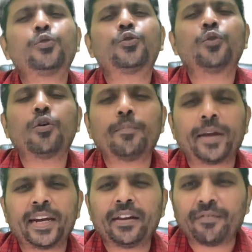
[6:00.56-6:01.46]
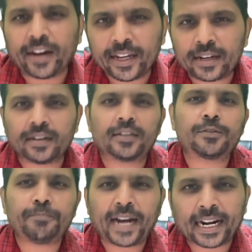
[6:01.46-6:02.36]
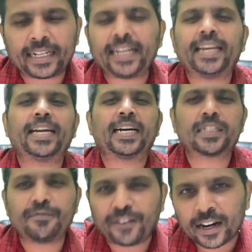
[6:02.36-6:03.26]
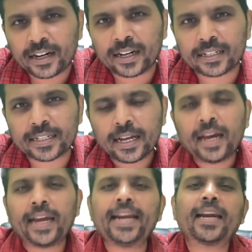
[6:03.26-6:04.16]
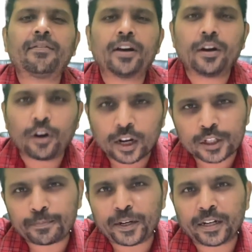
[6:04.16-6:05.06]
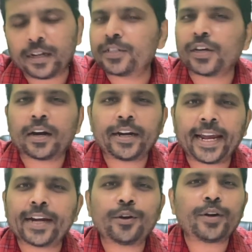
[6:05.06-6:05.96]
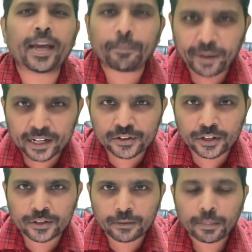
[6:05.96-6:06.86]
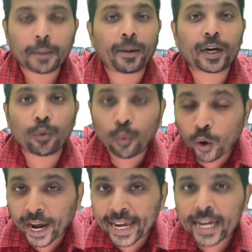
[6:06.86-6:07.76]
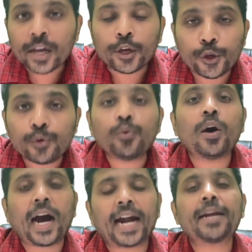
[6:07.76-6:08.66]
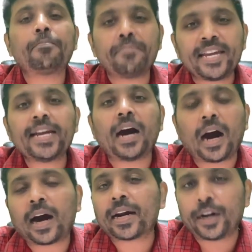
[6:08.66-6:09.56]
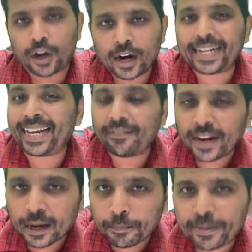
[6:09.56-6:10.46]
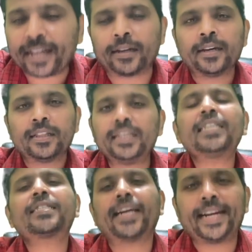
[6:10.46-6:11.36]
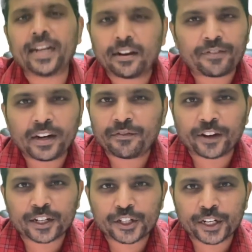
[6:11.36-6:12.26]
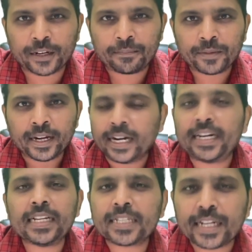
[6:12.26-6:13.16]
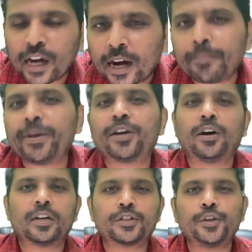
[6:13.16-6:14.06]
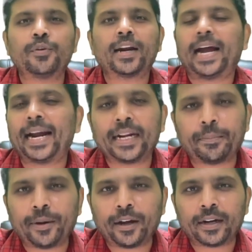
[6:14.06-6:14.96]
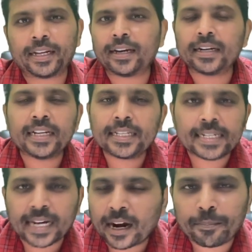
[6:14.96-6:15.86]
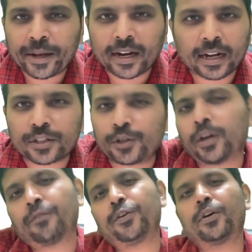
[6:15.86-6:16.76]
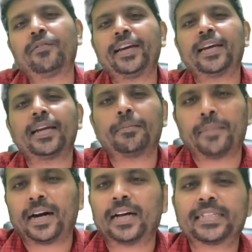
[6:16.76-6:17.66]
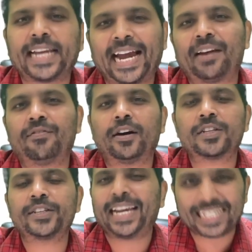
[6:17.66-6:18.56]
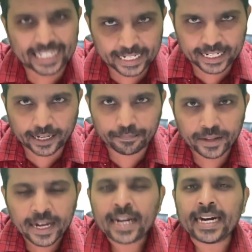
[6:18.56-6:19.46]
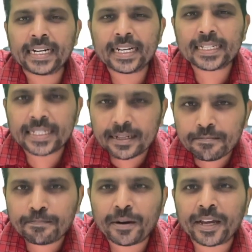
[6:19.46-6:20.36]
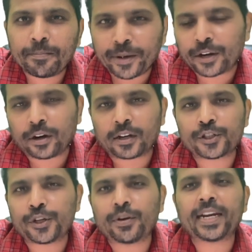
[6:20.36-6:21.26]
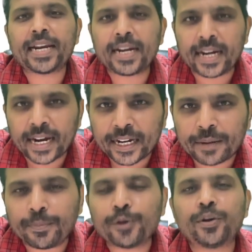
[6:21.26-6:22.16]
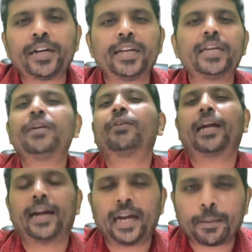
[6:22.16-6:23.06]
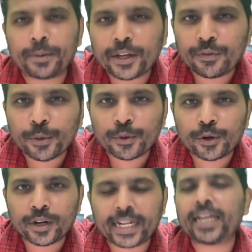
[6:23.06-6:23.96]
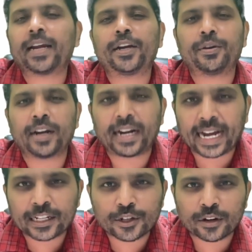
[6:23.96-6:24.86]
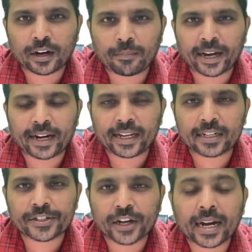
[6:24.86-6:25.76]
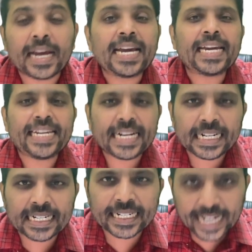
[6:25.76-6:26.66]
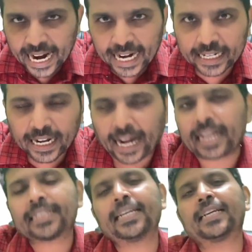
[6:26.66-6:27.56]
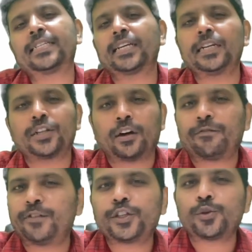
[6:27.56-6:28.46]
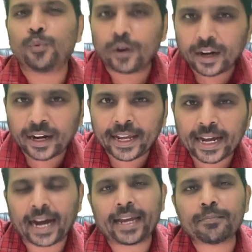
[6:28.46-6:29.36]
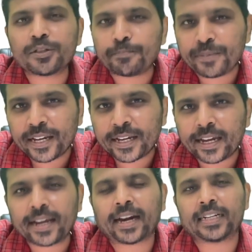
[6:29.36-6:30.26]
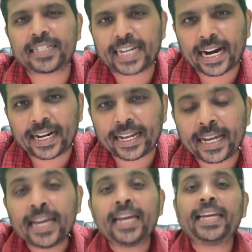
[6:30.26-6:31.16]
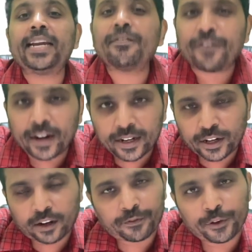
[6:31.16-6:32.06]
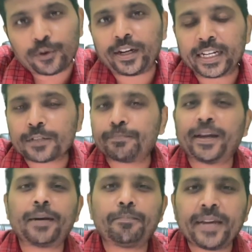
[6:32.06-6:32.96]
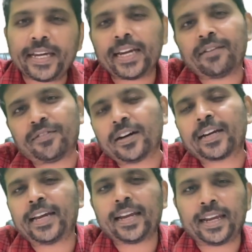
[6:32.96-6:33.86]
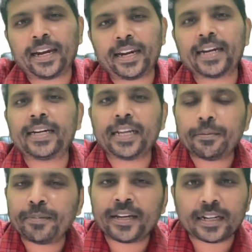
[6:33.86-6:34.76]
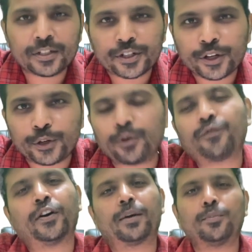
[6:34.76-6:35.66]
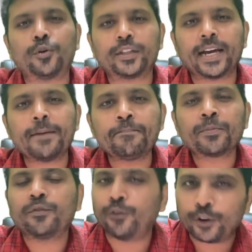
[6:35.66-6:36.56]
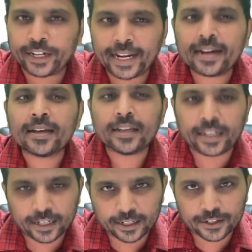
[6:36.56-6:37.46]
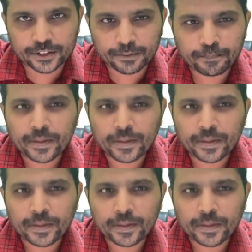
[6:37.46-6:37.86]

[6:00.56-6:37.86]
so many virus, bacteria, fungus in our hospitals on day-to-day basis. But why you and me are not developing this kind of infection? It is not because you are antibiotic. It is not because of your wearing mask, hand wash, etc. It is simply because your innate immunity, your adaptive immunity, and your natural barriers are intact, as a result of which only I am speaking and standing in front of you despite being working in a TB institute for more than 14 years.